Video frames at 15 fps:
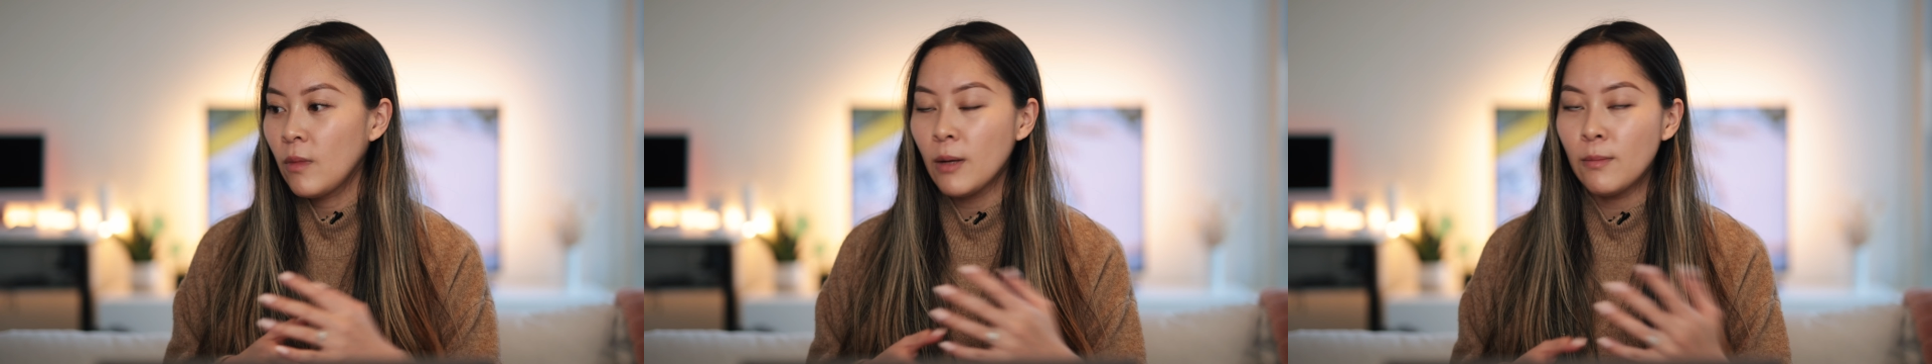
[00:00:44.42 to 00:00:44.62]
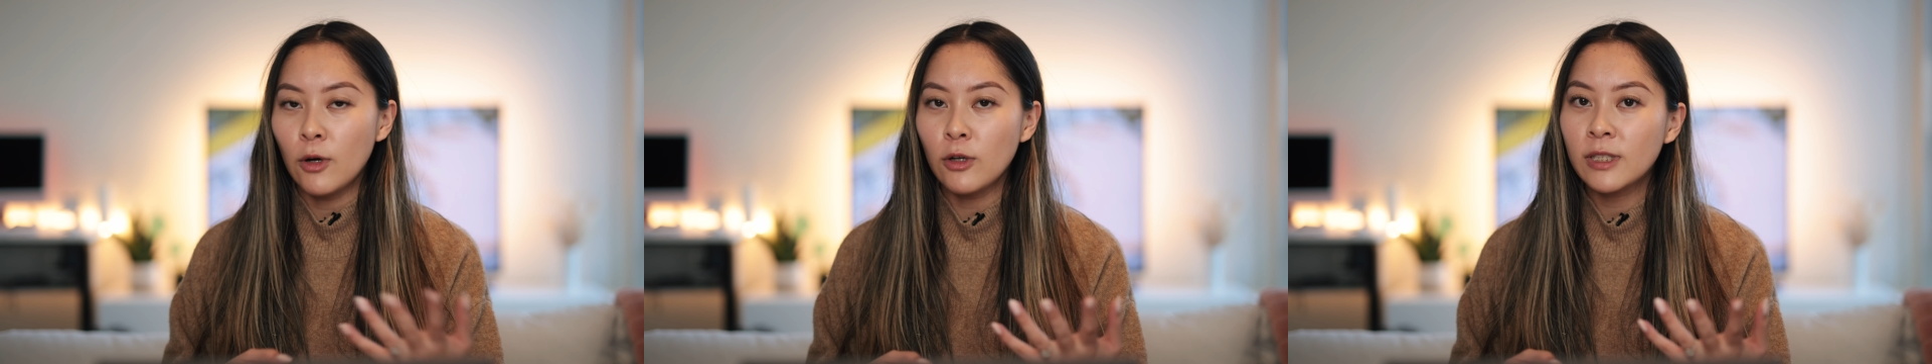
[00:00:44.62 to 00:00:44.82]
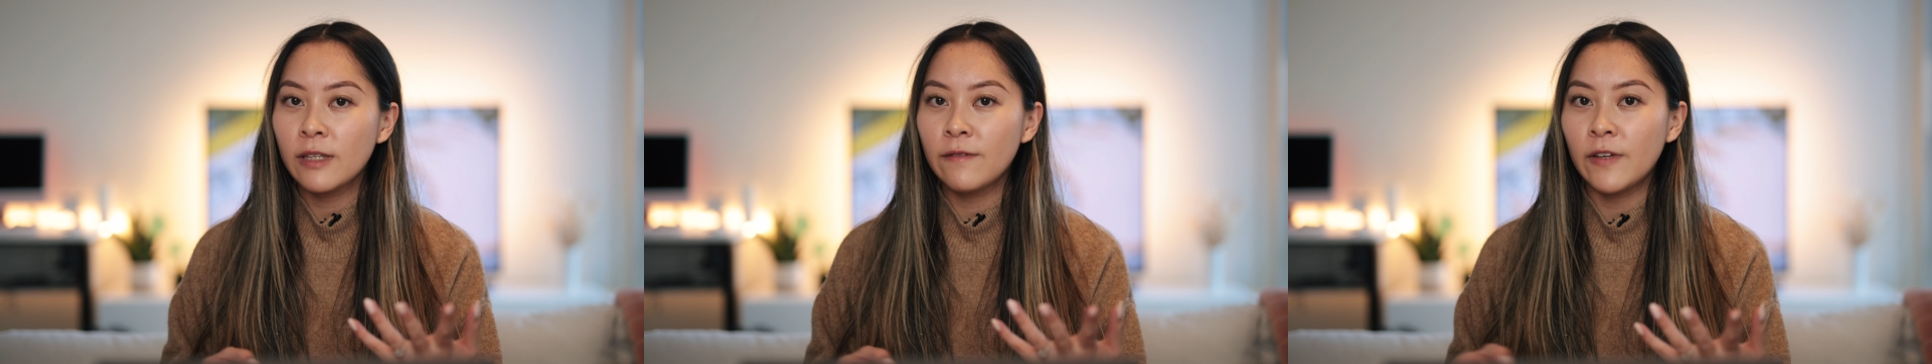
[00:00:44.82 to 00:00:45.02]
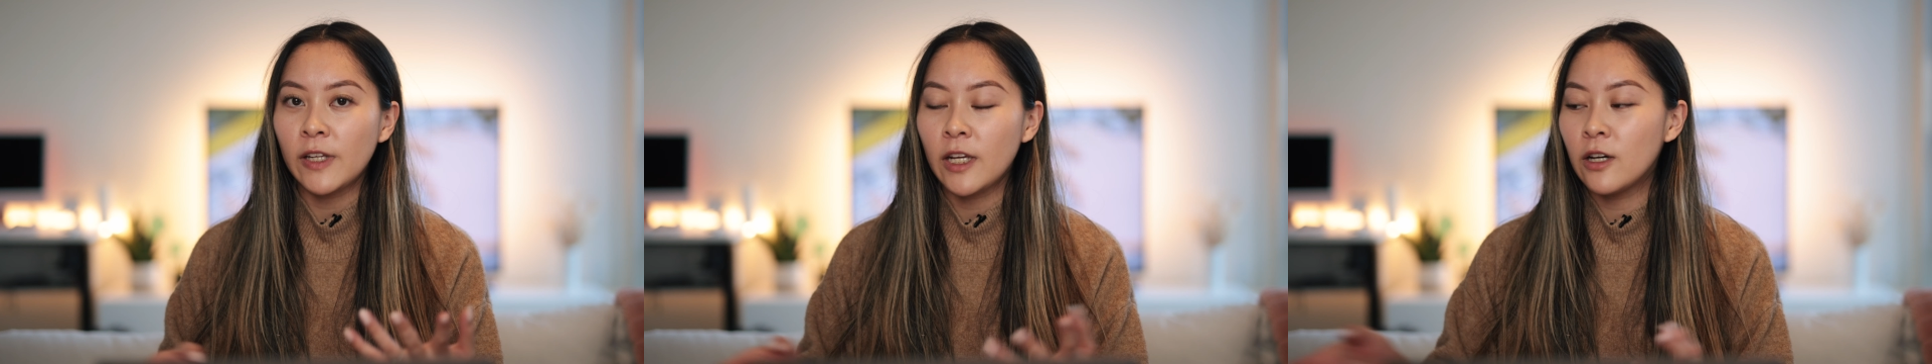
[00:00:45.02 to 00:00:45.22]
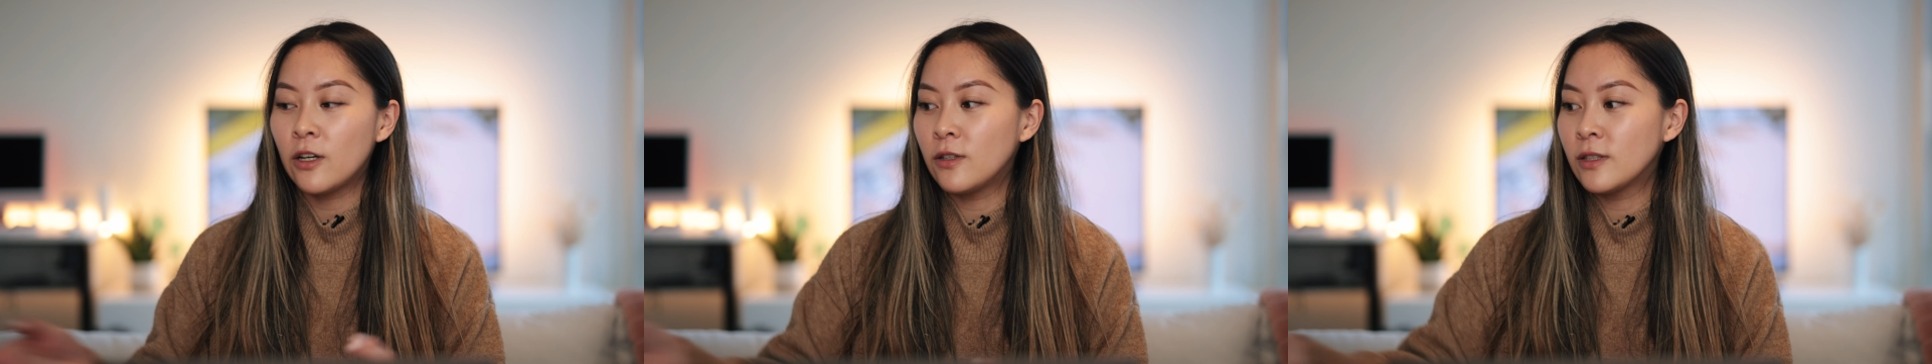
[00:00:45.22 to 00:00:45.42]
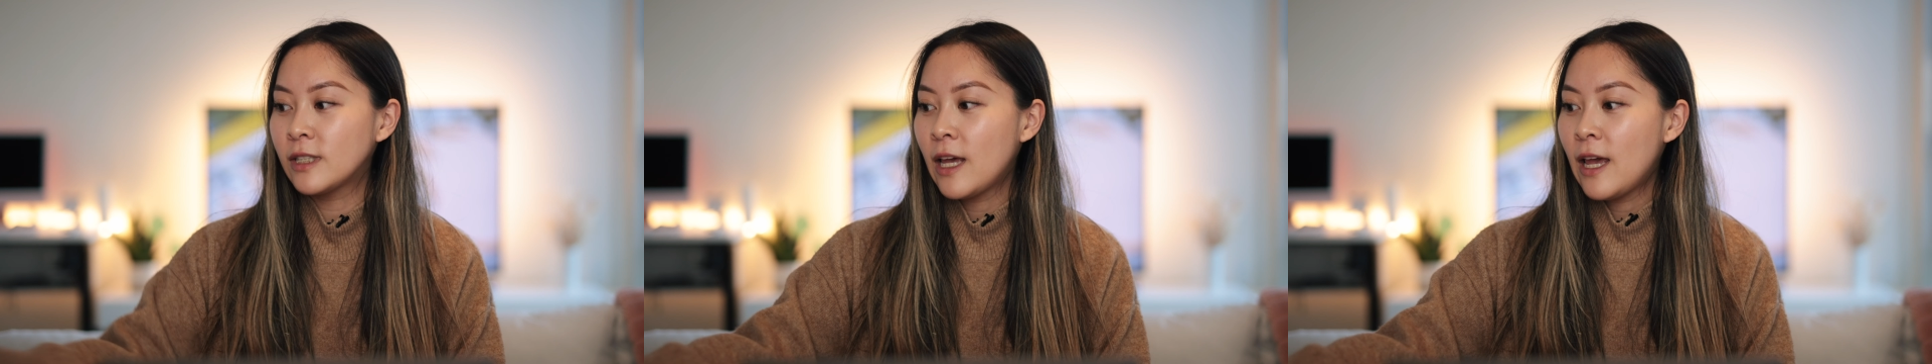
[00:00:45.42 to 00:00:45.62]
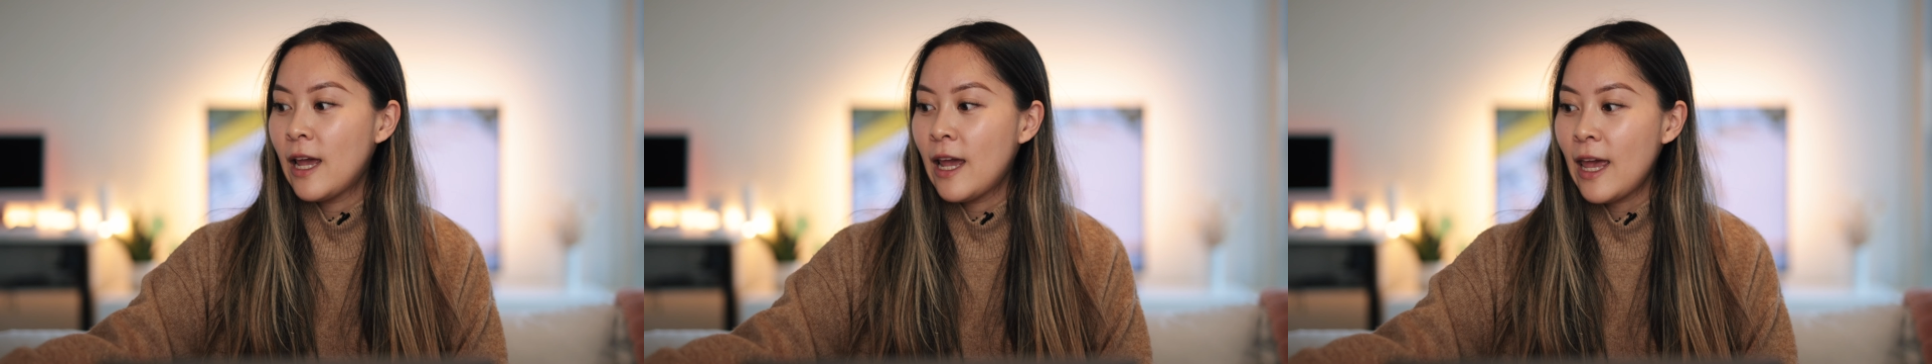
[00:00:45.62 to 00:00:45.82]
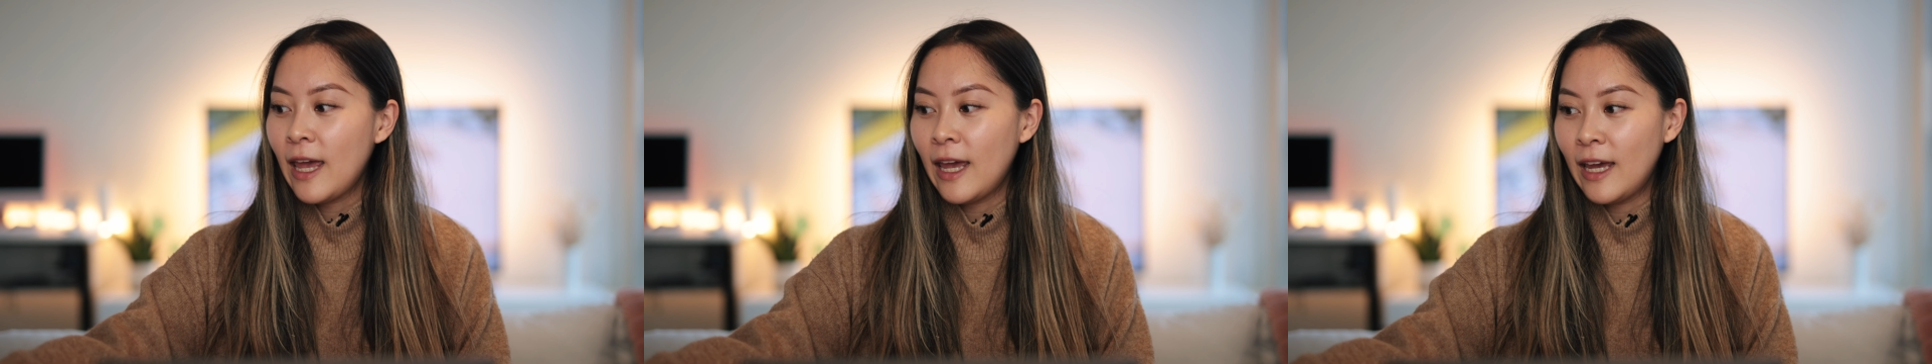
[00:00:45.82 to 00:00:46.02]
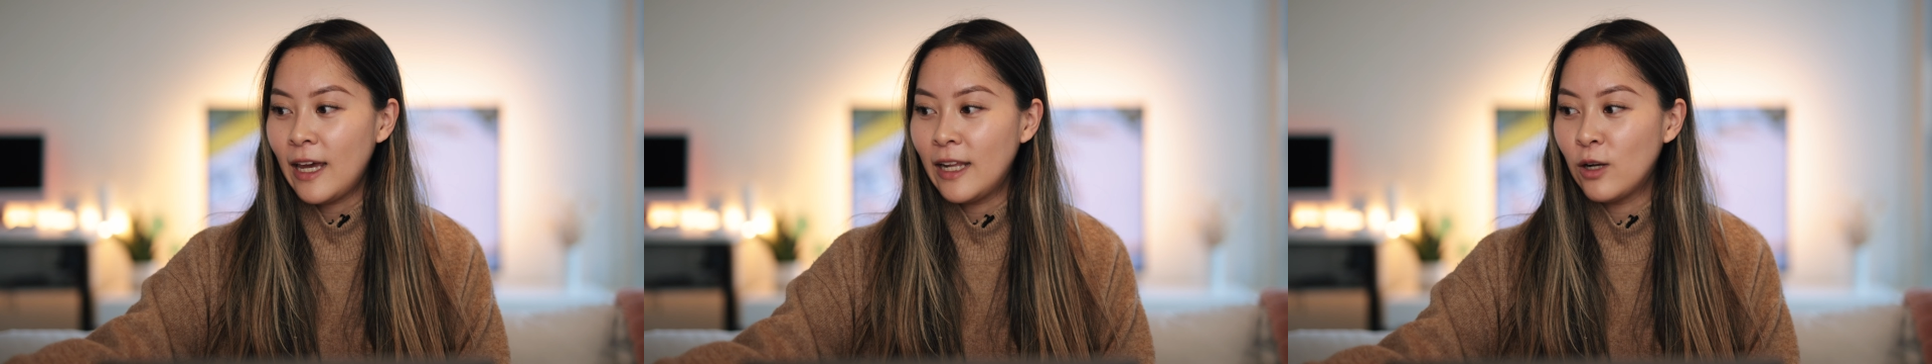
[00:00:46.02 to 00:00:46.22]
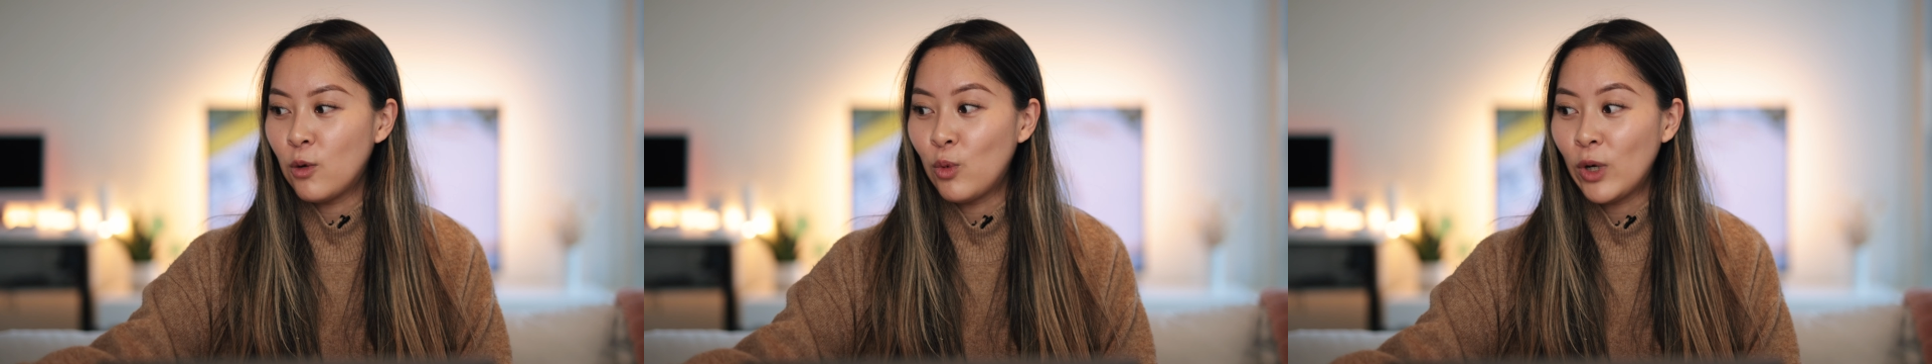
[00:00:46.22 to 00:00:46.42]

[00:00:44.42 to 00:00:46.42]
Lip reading: mostly videos. And